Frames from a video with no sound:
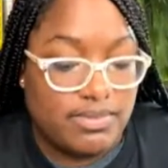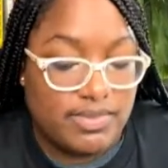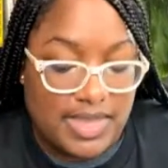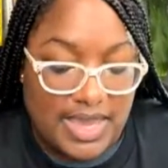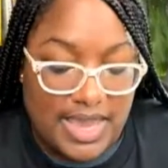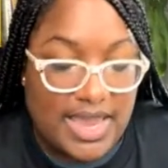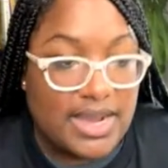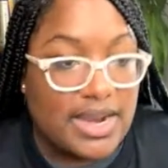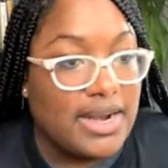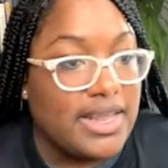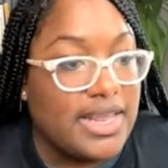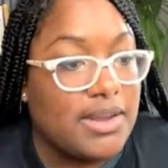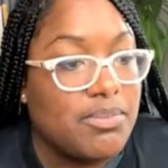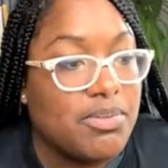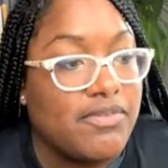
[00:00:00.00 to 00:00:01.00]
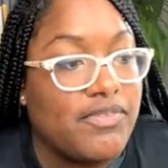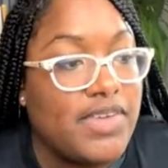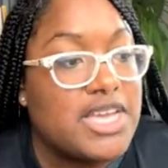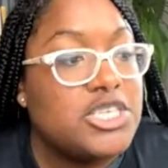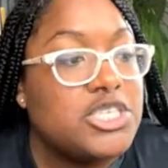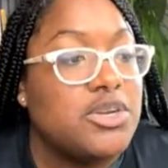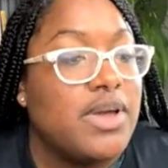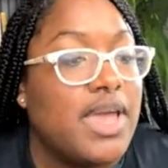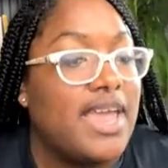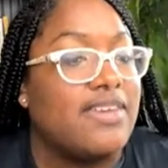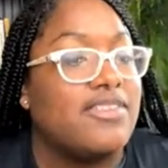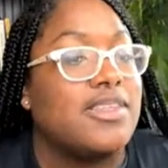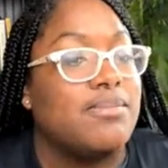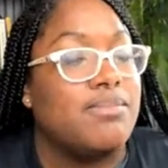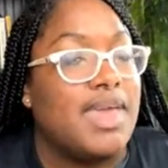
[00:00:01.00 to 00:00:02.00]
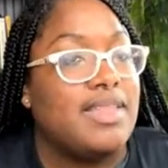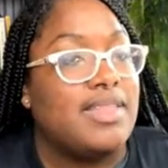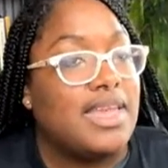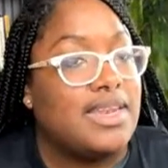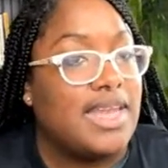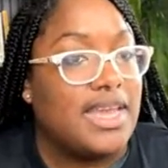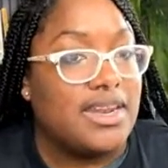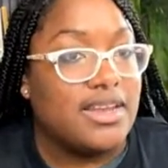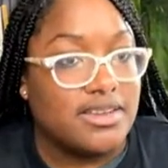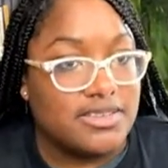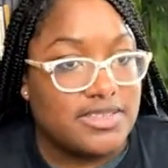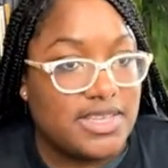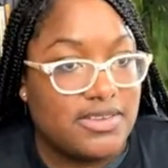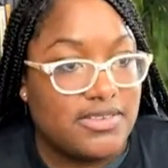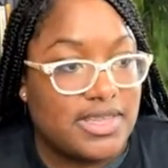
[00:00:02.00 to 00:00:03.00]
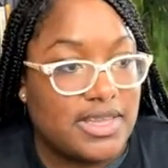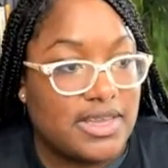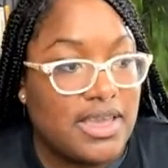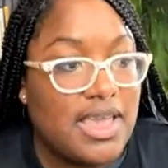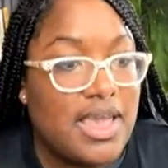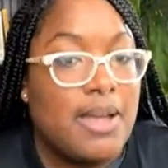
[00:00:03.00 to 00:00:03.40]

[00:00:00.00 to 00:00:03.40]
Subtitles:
the analytic professional has to make that data consistent.